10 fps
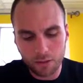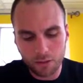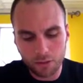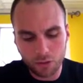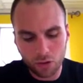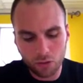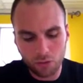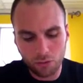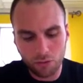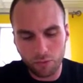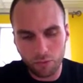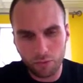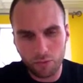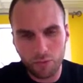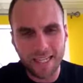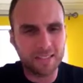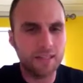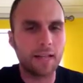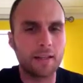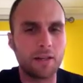So that's
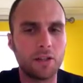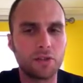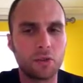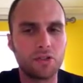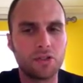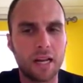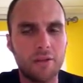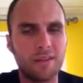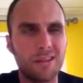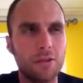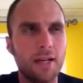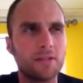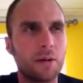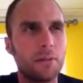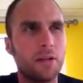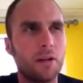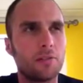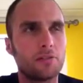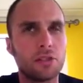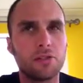secondary sources, and I think that you guys have probably done
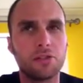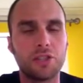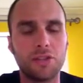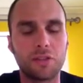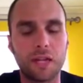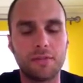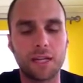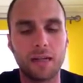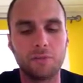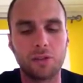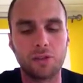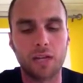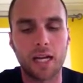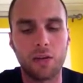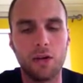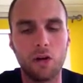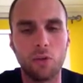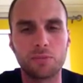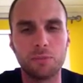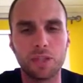enough research in your lifetimes to kind of know
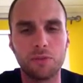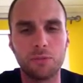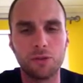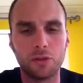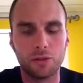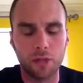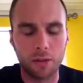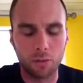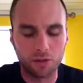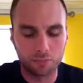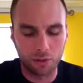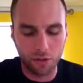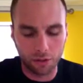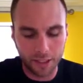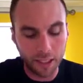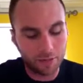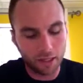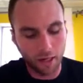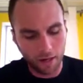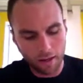what's believable and what's malarkey out
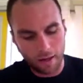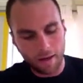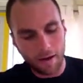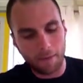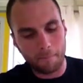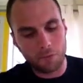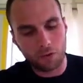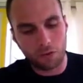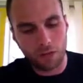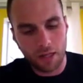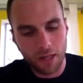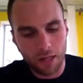there. So